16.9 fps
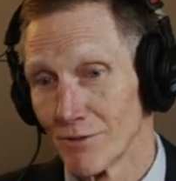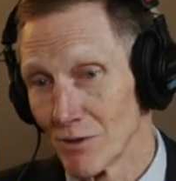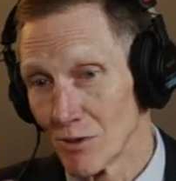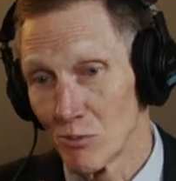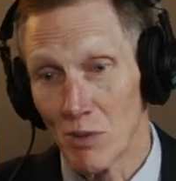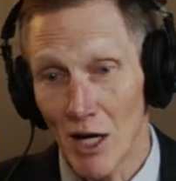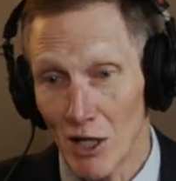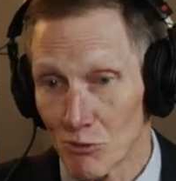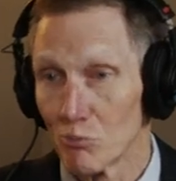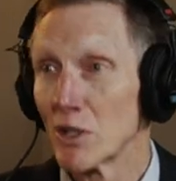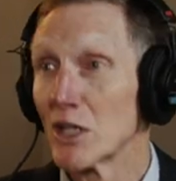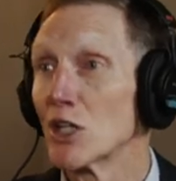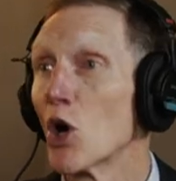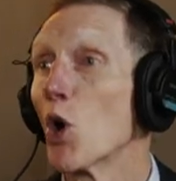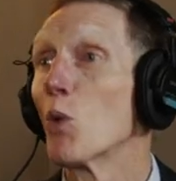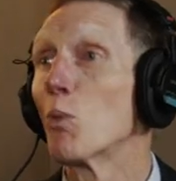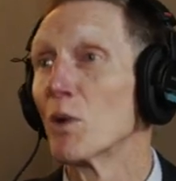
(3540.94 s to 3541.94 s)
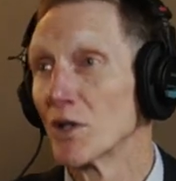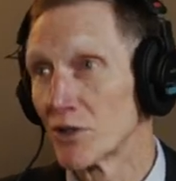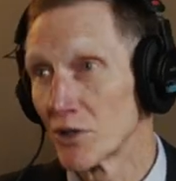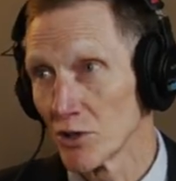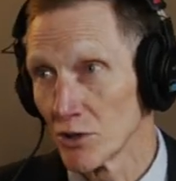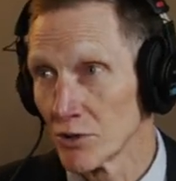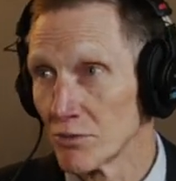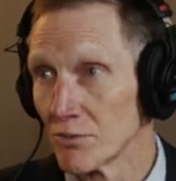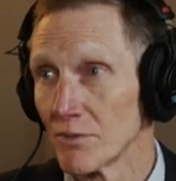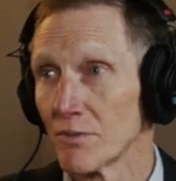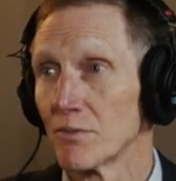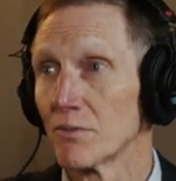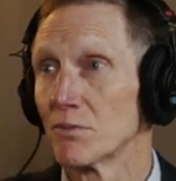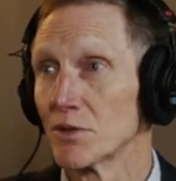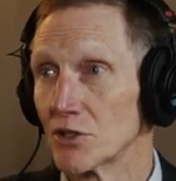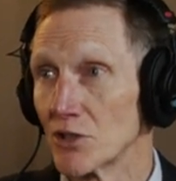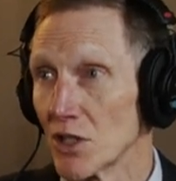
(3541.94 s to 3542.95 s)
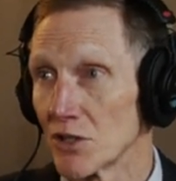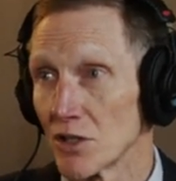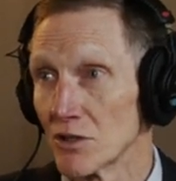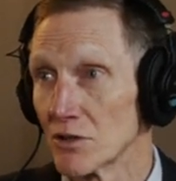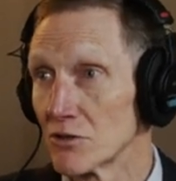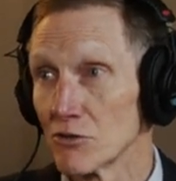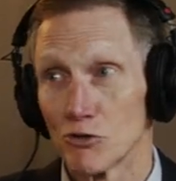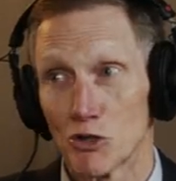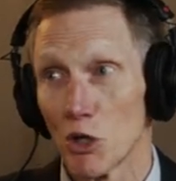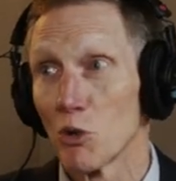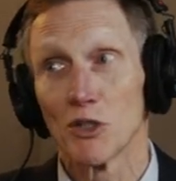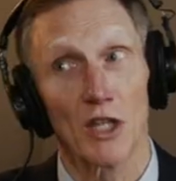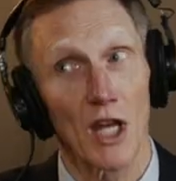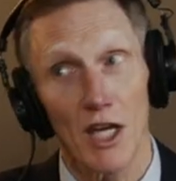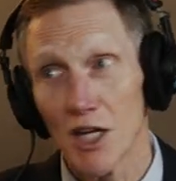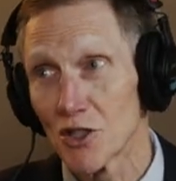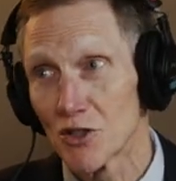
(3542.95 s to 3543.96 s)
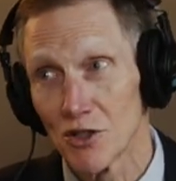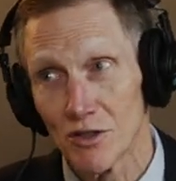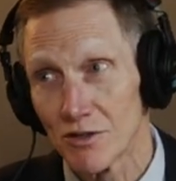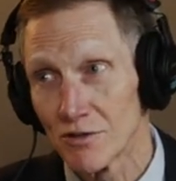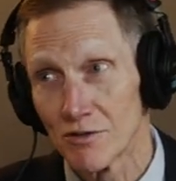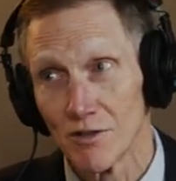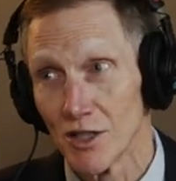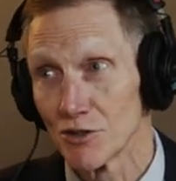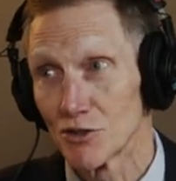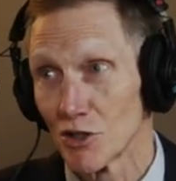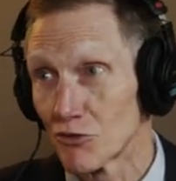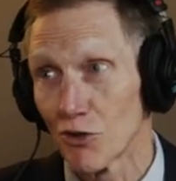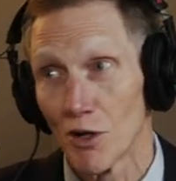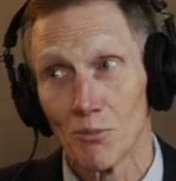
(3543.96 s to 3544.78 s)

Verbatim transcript: about being open to positions. She wasn't anxious. Uh, she's